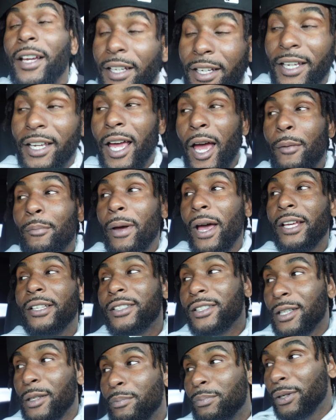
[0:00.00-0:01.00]
He had
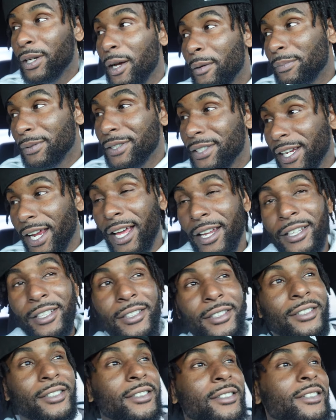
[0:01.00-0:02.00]
basically put up a
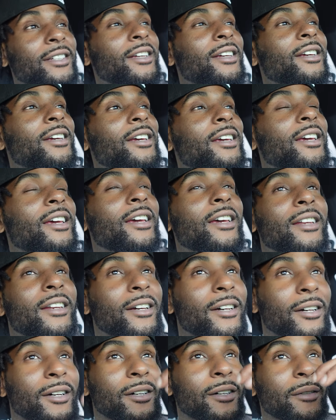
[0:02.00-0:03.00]
challenge and
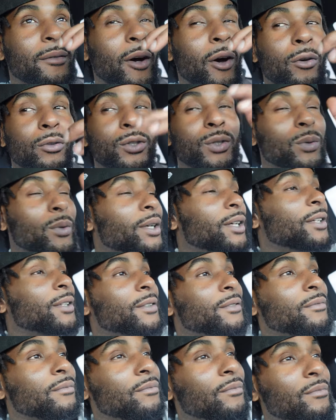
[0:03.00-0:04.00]
on Twitter,
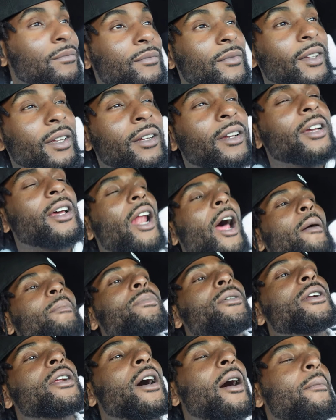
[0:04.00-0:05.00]
and I
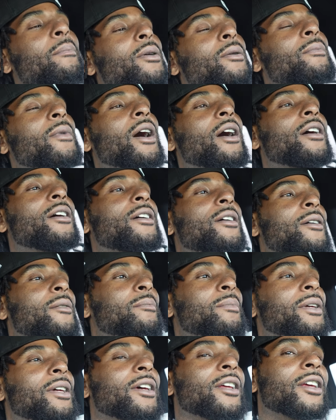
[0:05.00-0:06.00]
put my
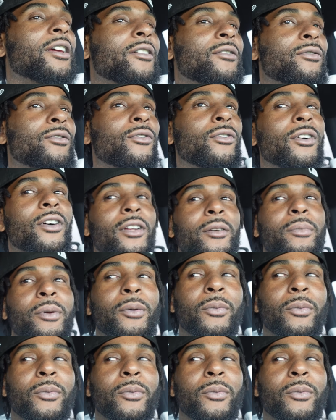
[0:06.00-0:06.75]
bid in for it.